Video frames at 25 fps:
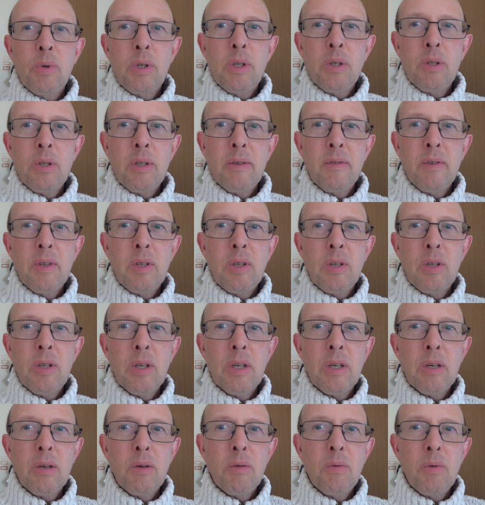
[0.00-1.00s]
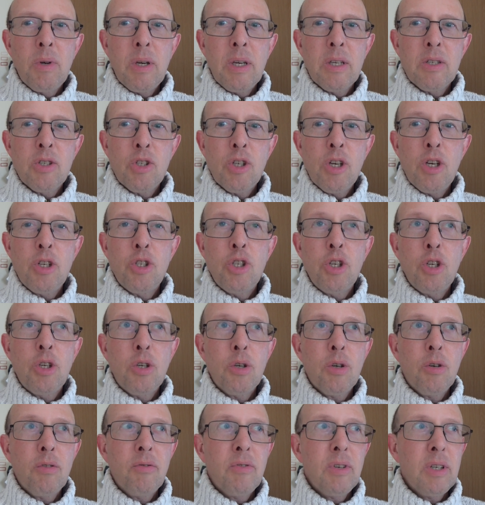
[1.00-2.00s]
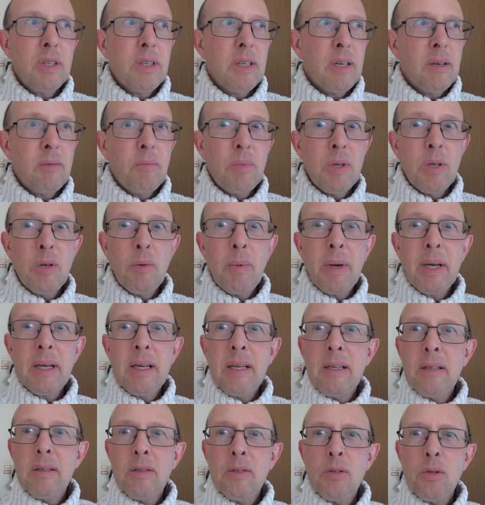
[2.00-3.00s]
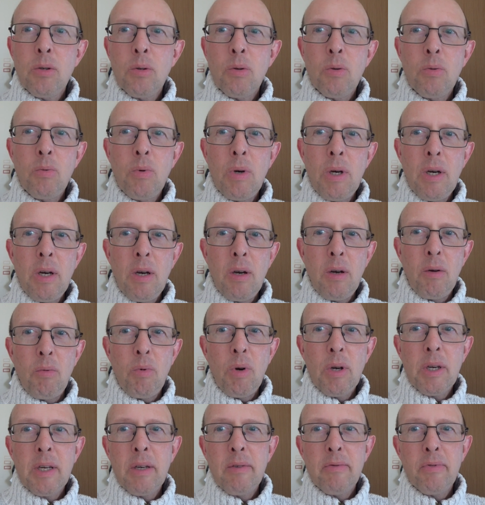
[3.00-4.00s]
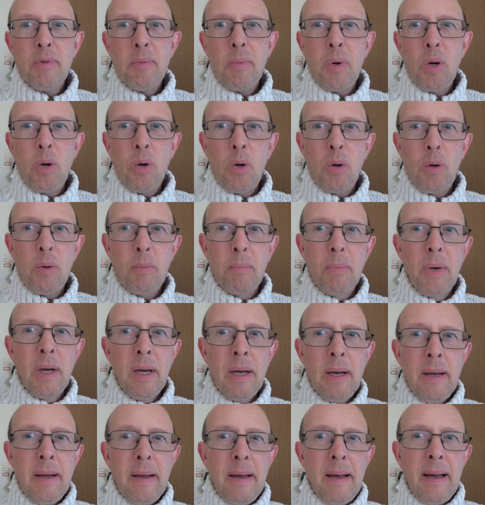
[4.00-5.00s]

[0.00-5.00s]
we don't have another surge in COVID and we go back into working from home